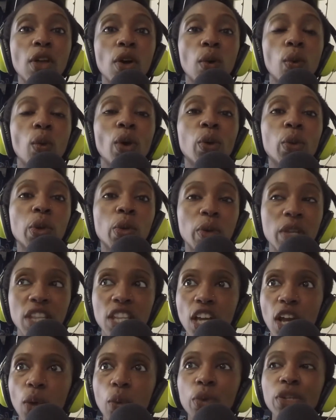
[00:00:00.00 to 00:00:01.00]
where we were
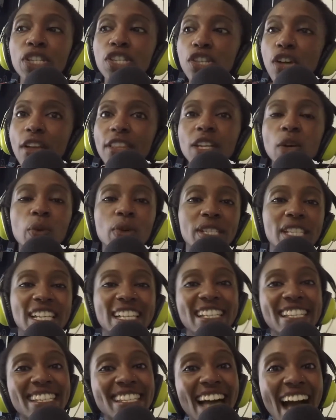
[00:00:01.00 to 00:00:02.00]
there, we saw there was a
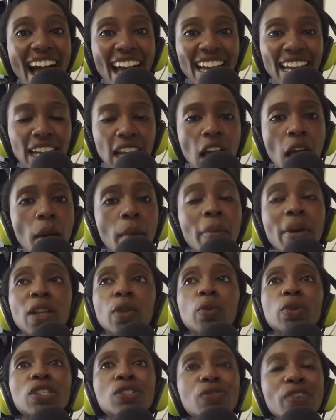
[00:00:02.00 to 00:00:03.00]
sign, but it
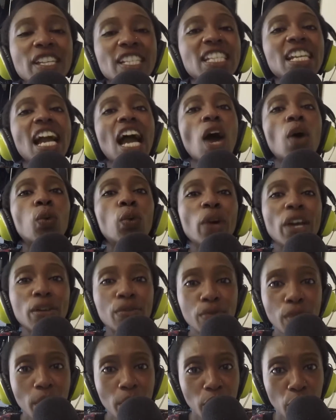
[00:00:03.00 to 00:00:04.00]
was facing away
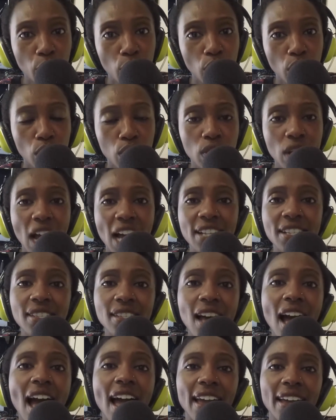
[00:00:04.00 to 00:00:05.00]
from the road, a
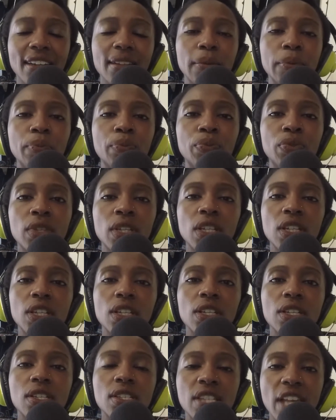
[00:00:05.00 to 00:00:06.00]
sign
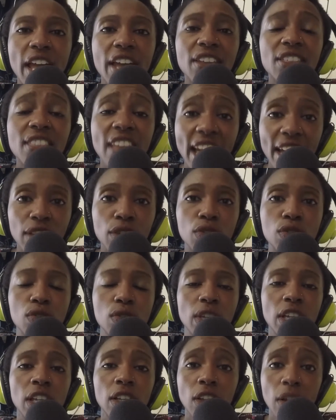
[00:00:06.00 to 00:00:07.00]
saying thank you
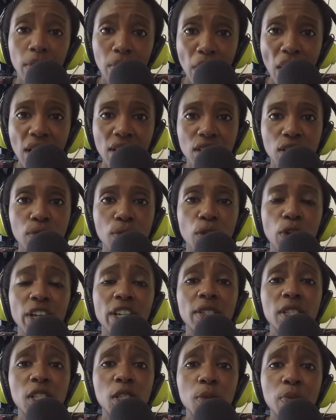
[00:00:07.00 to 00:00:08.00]
to Elon Musk for
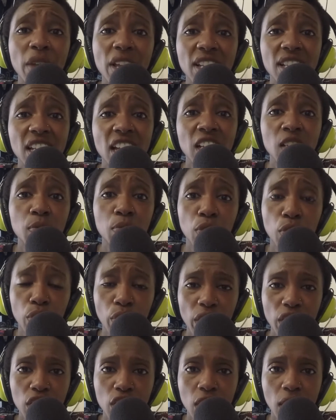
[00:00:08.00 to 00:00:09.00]
space
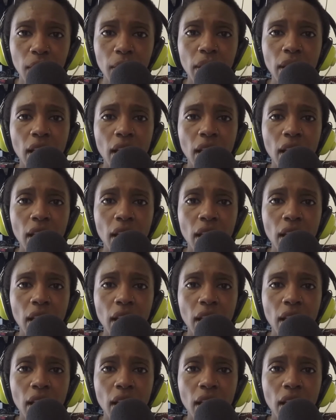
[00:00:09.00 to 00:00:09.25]
exploration.